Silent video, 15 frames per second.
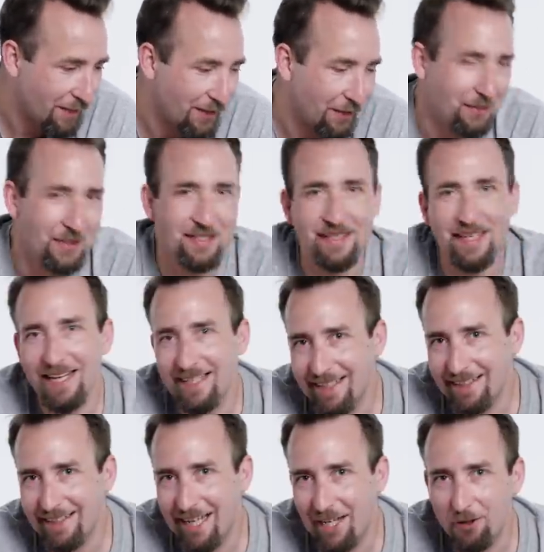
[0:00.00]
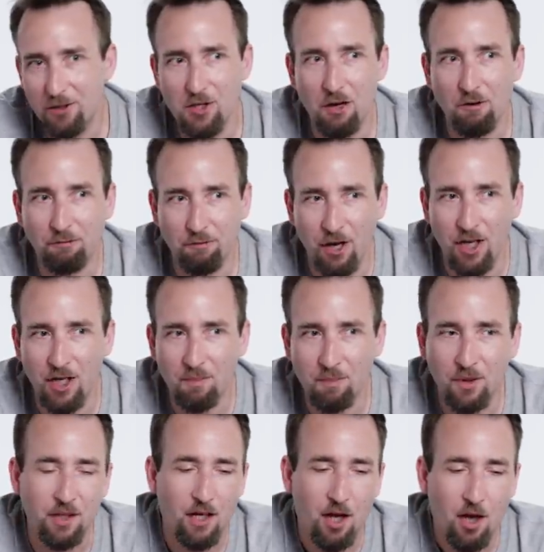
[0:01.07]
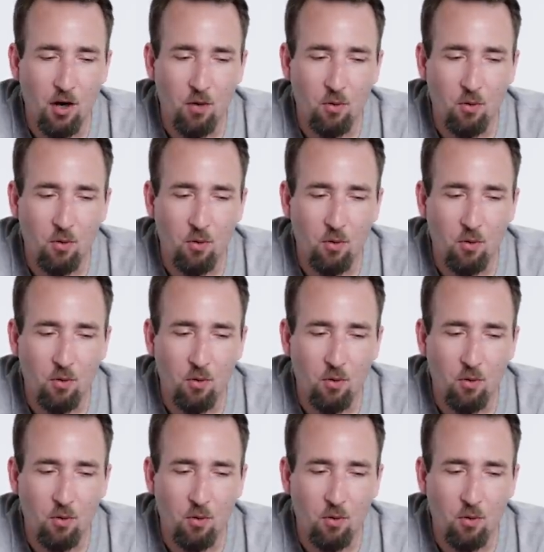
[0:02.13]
No, listen, hit indicators are fine, but